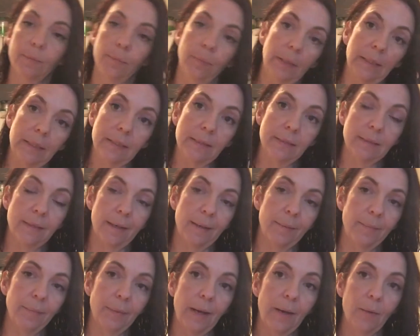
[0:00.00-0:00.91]
But
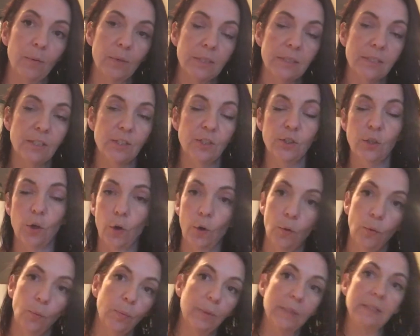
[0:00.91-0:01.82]
I was
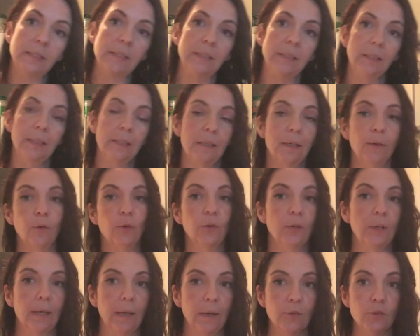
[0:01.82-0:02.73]
so busy in
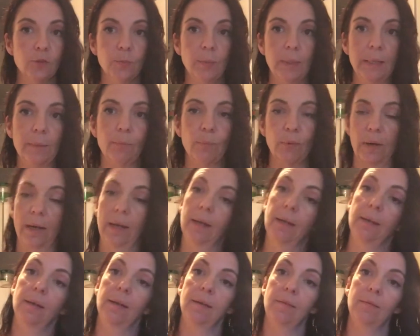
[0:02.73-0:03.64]
learning how to make
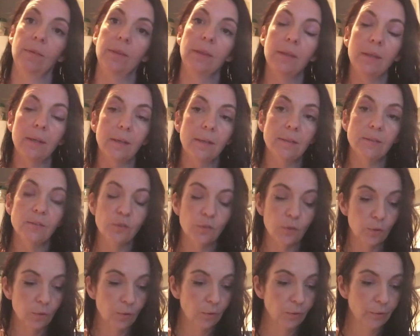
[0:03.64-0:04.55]
bread and everything,
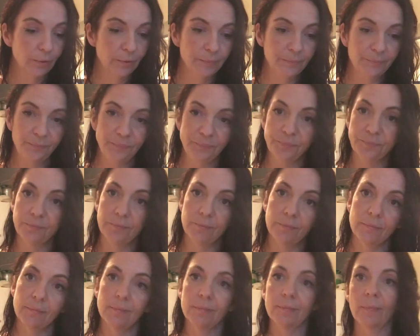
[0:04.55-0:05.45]
so
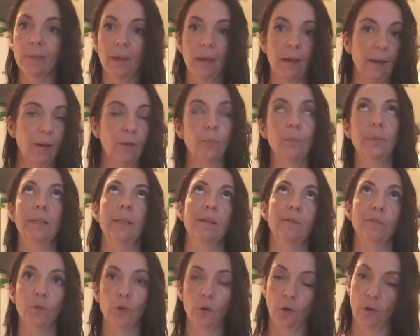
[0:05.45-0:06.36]
completely
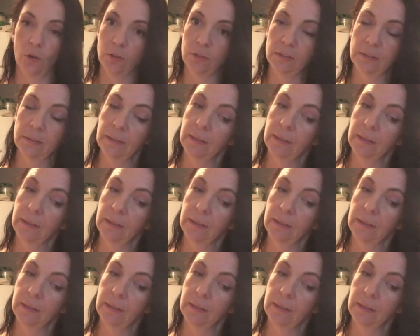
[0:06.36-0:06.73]
forgot.